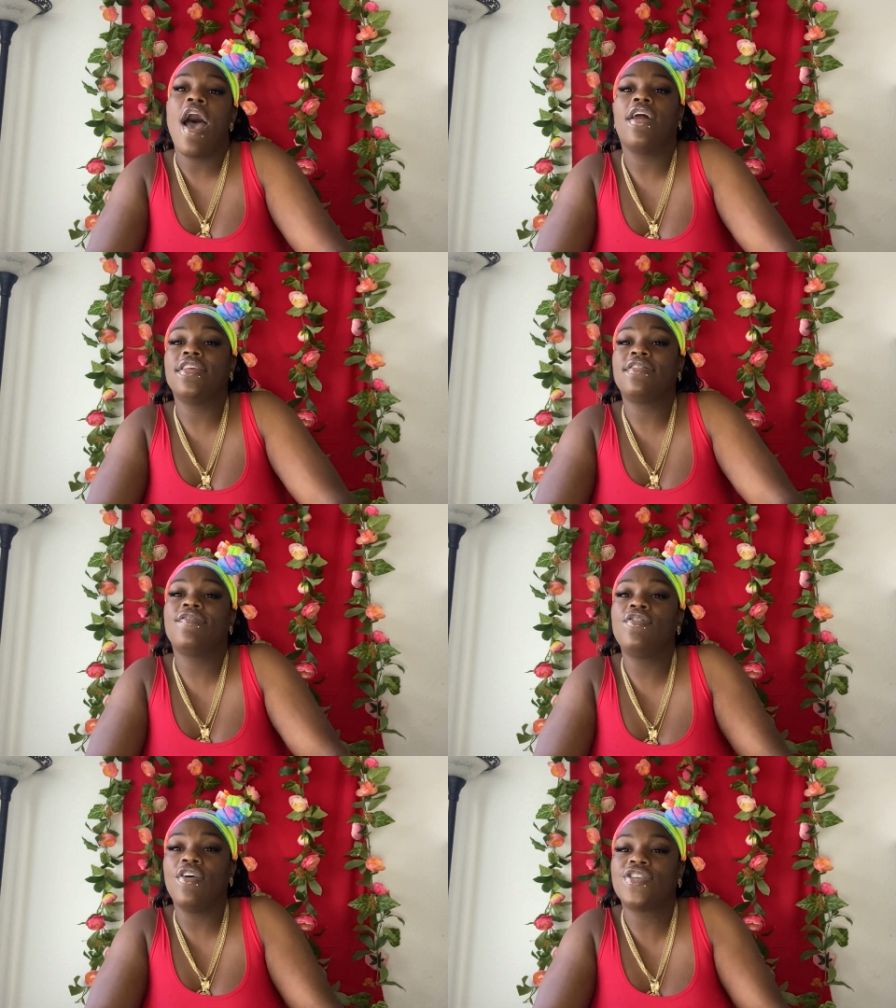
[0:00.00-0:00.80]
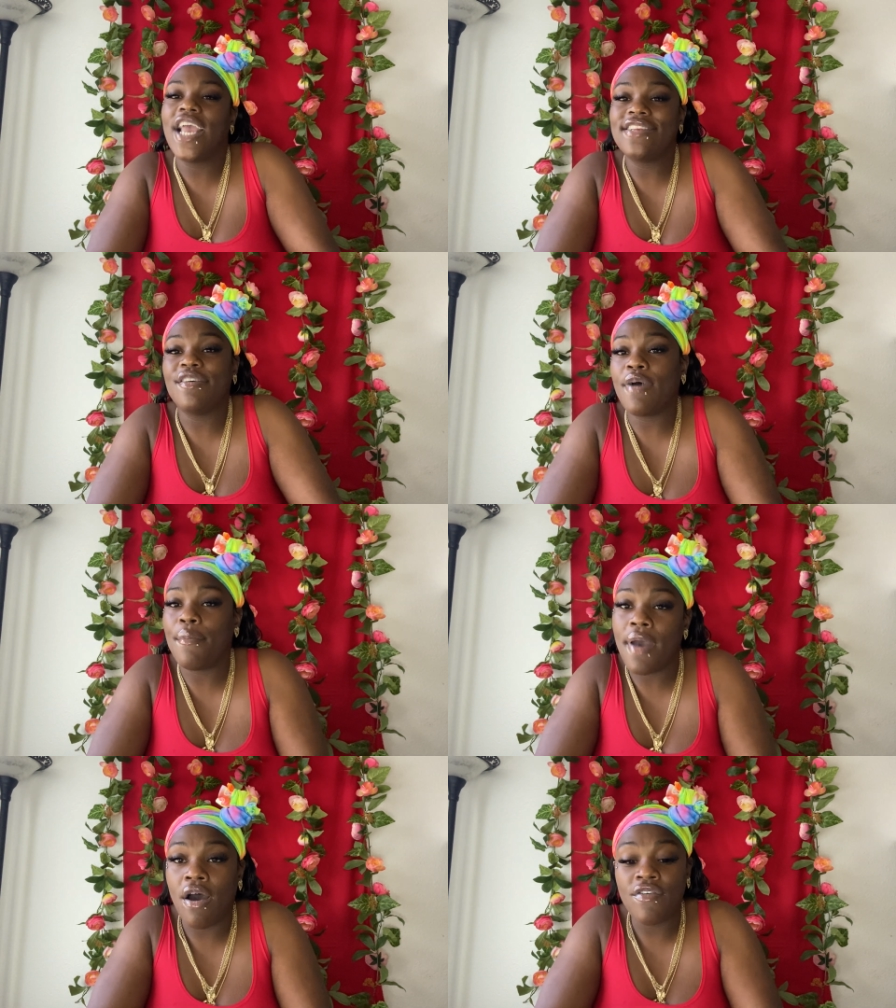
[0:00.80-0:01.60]
how this food gonna taste in my
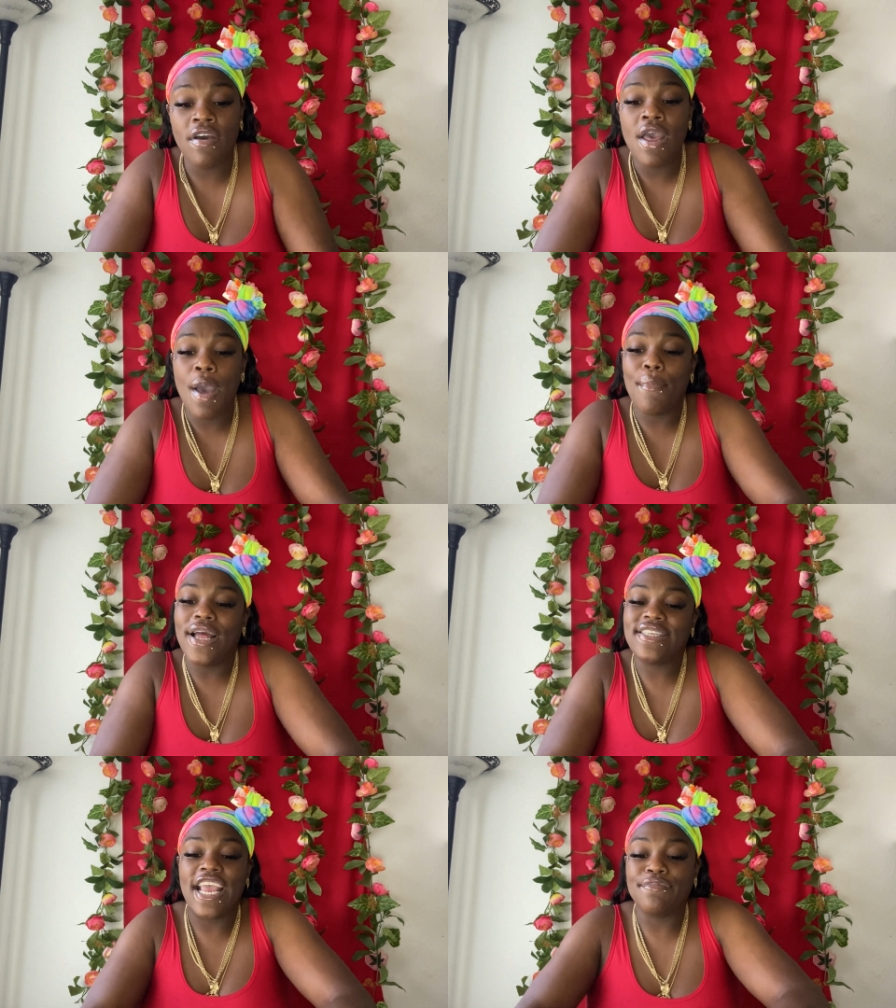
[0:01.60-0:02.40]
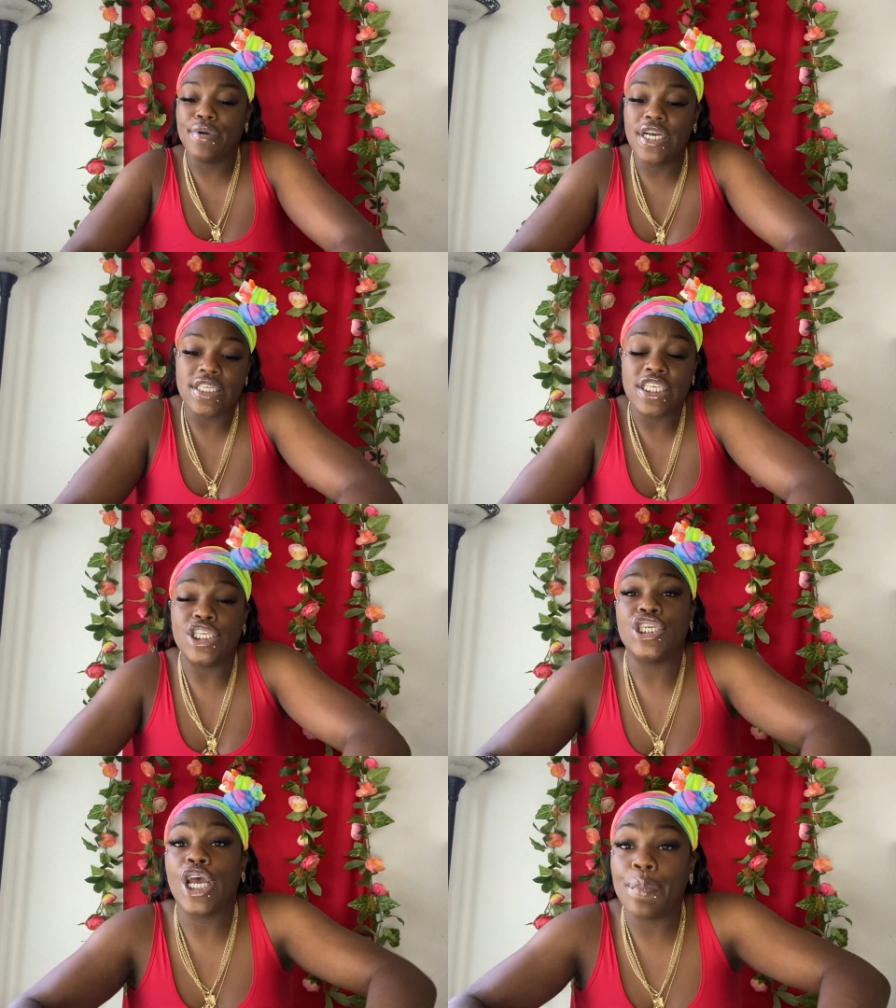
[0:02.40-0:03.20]
mouth. My taste buds
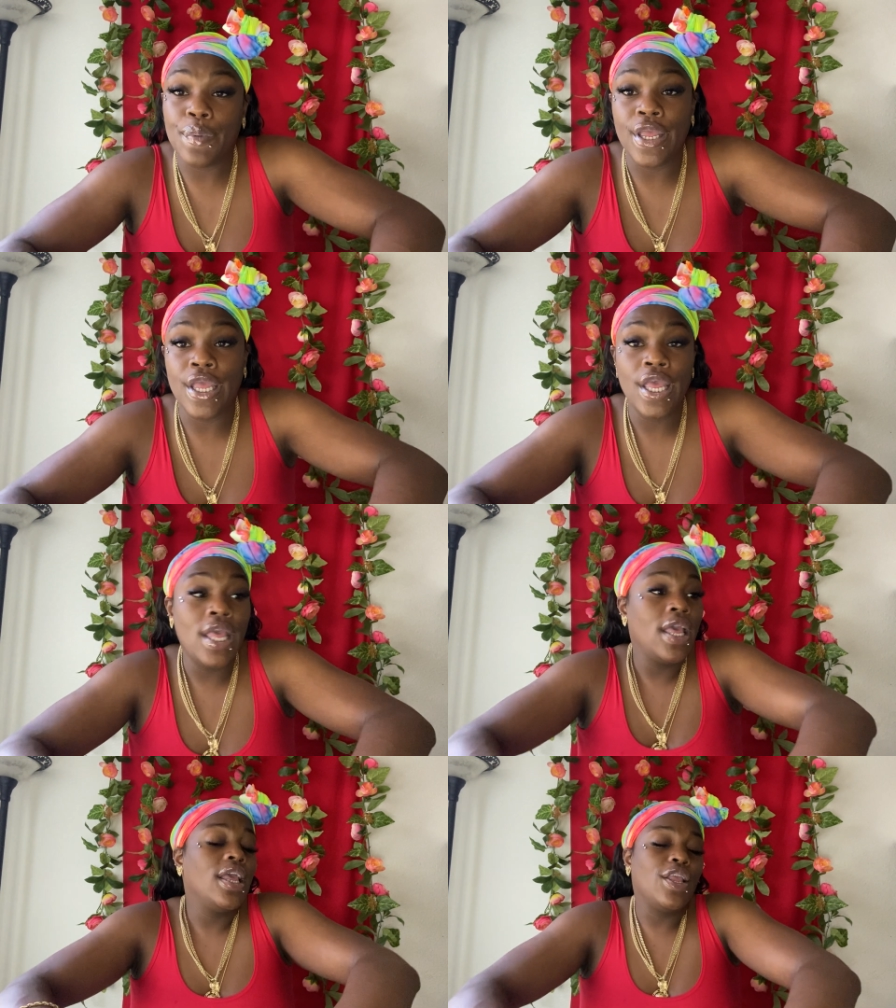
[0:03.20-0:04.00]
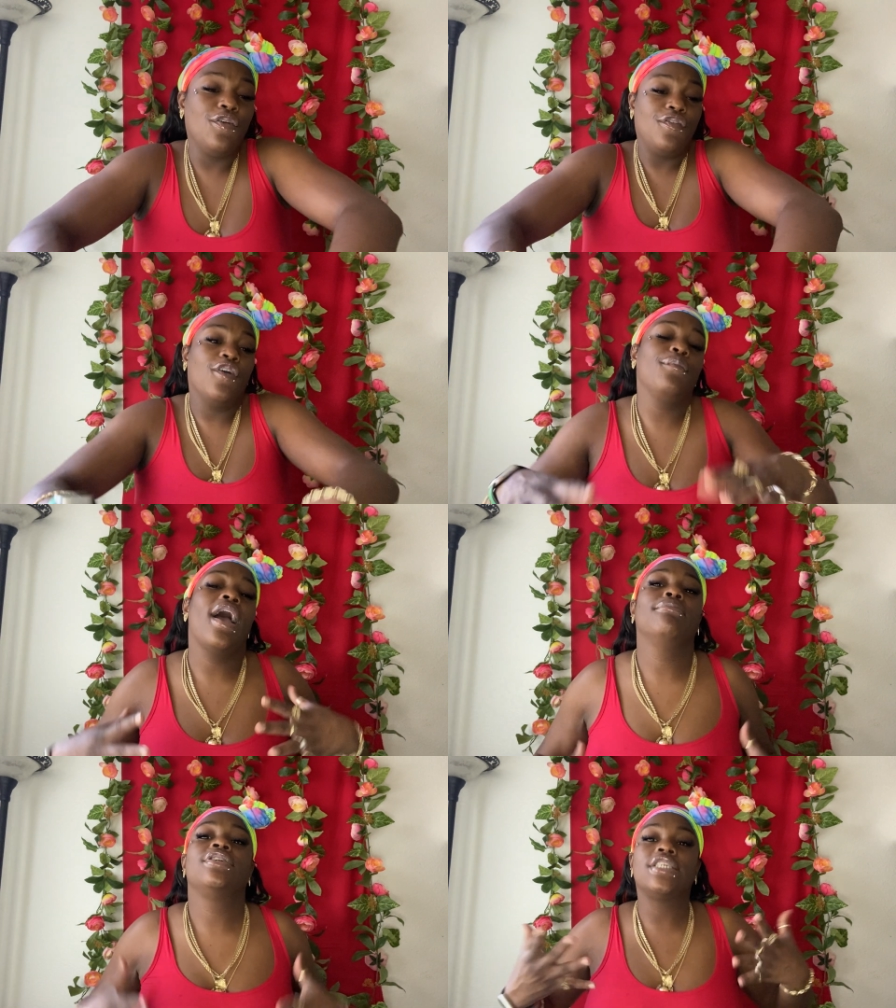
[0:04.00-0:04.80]
is jumping. You feel me?
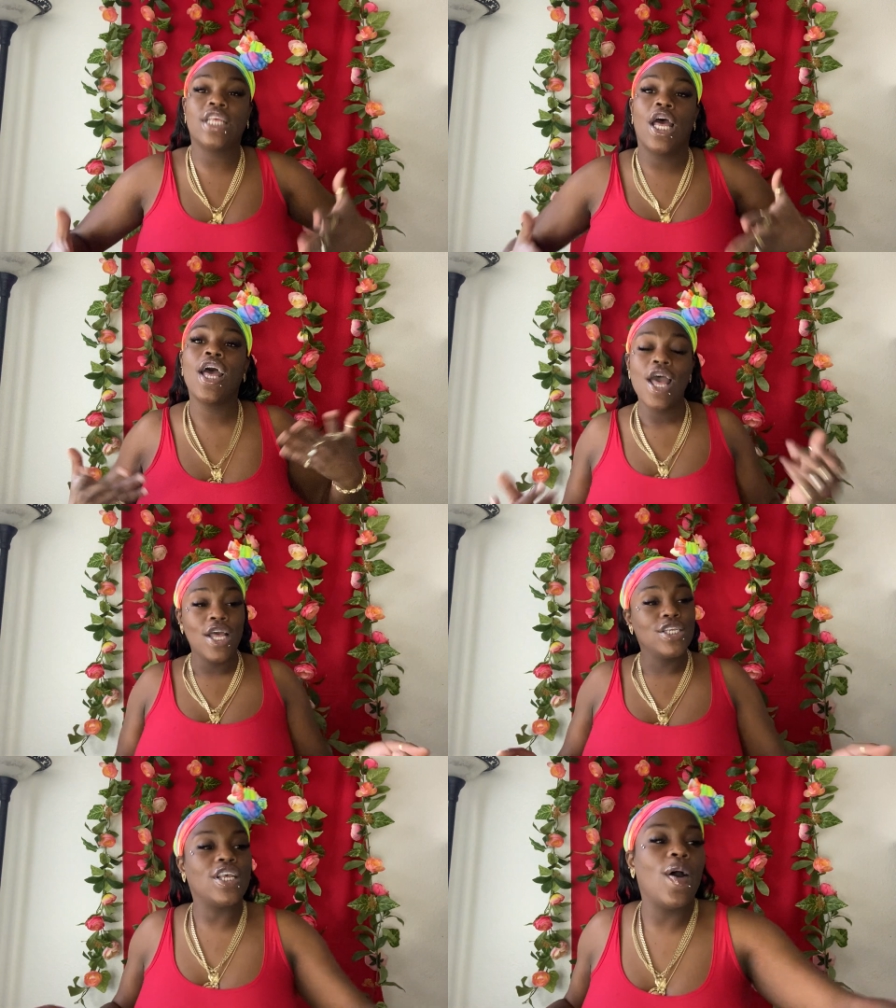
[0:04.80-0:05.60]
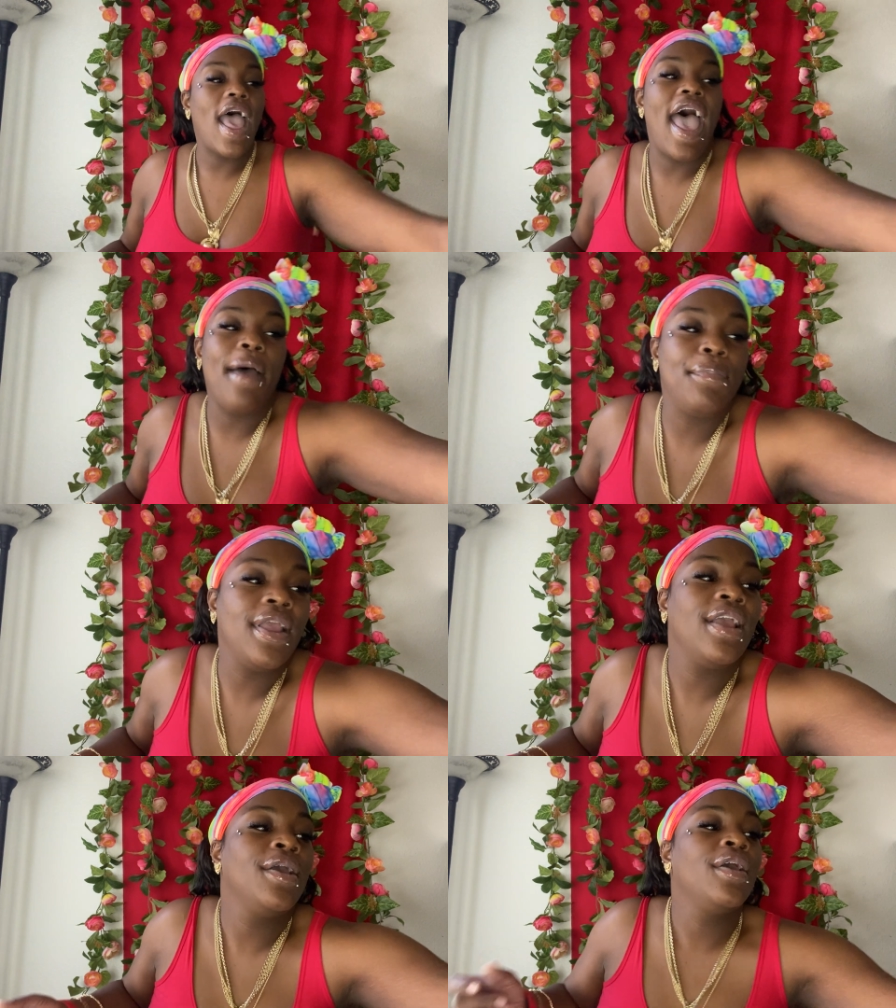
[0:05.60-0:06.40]
I'm just so
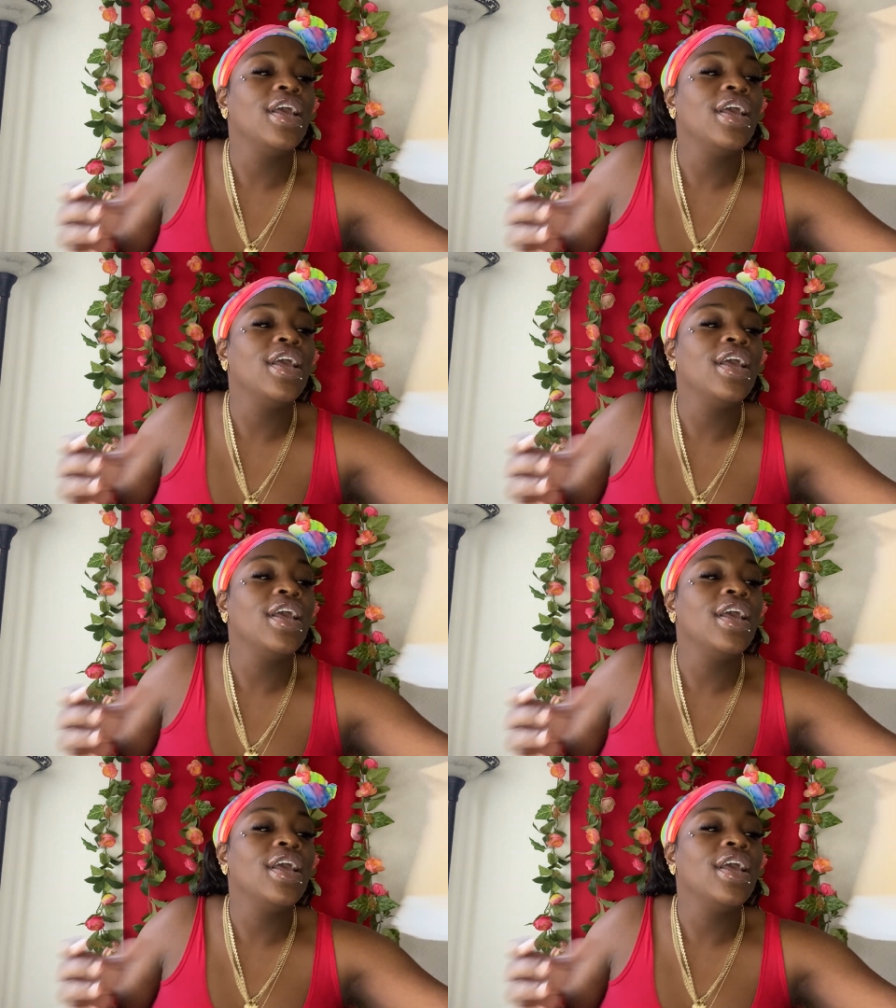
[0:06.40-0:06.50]
happy